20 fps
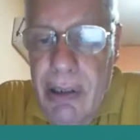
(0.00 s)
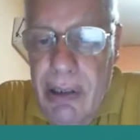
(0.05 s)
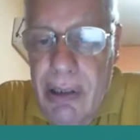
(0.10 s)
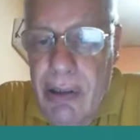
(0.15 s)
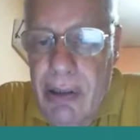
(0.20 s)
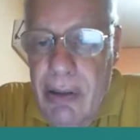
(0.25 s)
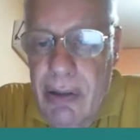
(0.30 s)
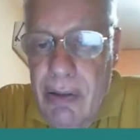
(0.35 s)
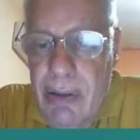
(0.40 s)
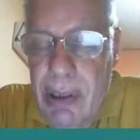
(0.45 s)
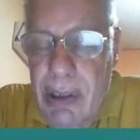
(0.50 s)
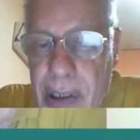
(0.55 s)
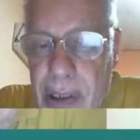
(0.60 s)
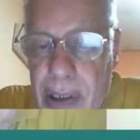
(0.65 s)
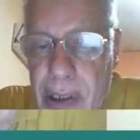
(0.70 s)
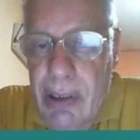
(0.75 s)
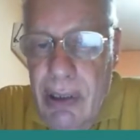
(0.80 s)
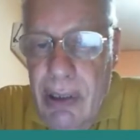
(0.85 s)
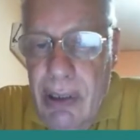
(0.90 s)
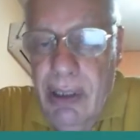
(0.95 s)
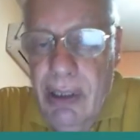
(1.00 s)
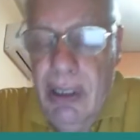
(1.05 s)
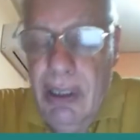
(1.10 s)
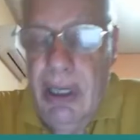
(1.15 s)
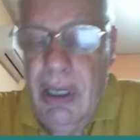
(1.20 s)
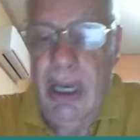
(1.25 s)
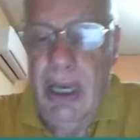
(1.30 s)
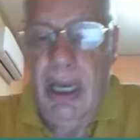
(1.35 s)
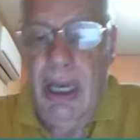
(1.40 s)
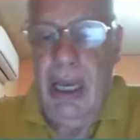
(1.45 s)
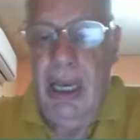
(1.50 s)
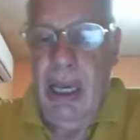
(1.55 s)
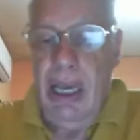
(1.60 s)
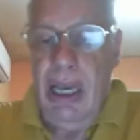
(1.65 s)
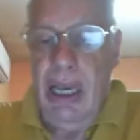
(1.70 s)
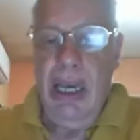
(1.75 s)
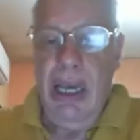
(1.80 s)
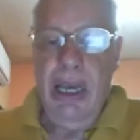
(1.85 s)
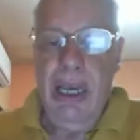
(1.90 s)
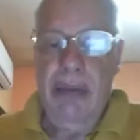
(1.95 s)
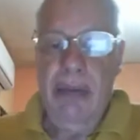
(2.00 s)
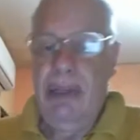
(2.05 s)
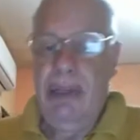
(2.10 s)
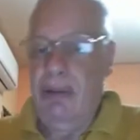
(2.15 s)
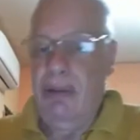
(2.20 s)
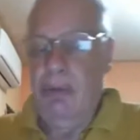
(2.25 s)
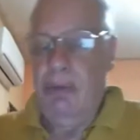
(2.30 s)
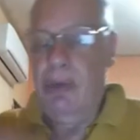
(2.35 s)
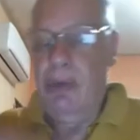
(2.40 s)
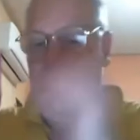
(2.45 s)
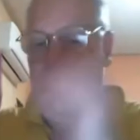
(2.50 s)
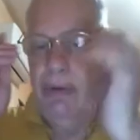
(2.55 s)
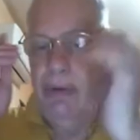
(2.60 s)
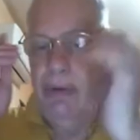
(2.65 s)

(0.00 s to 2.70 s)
Okay, but we are really